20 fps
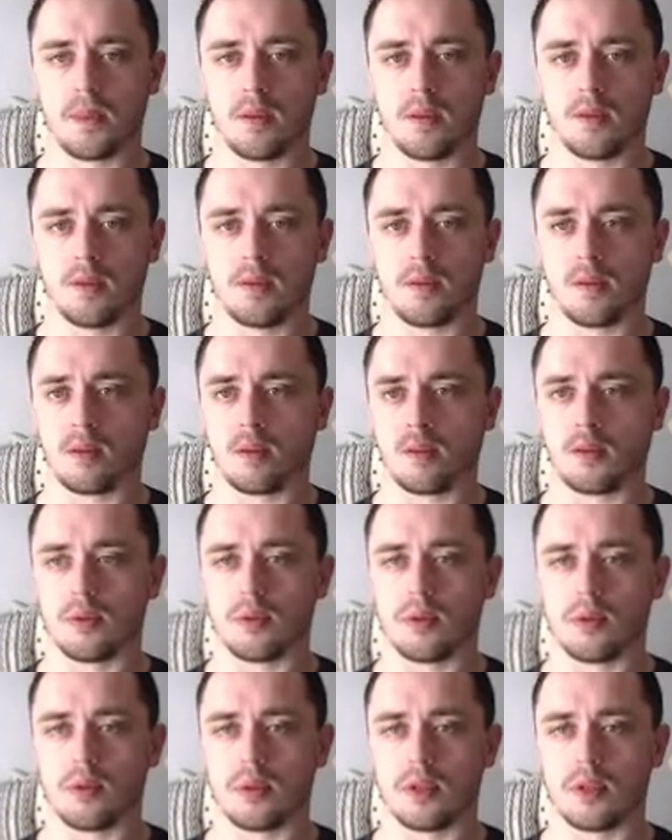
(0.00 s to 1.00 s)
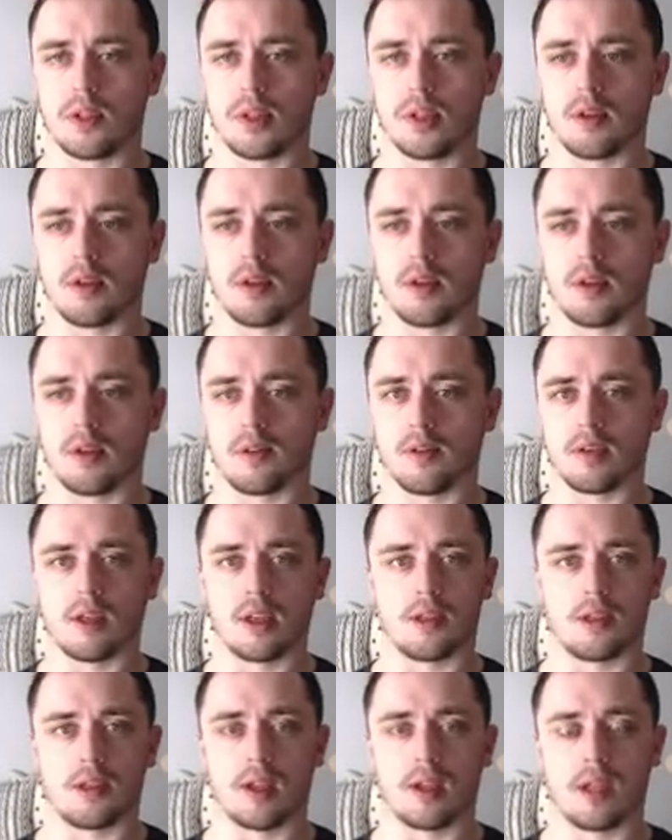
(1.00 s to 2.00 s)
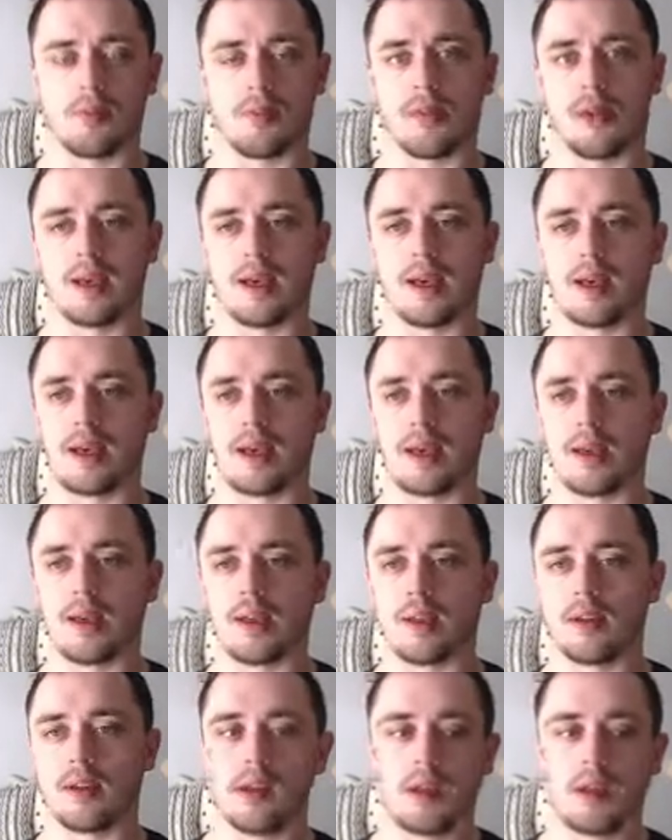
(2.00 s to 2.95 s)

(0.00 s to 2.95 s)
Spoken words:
tools that let you kind of test an API out.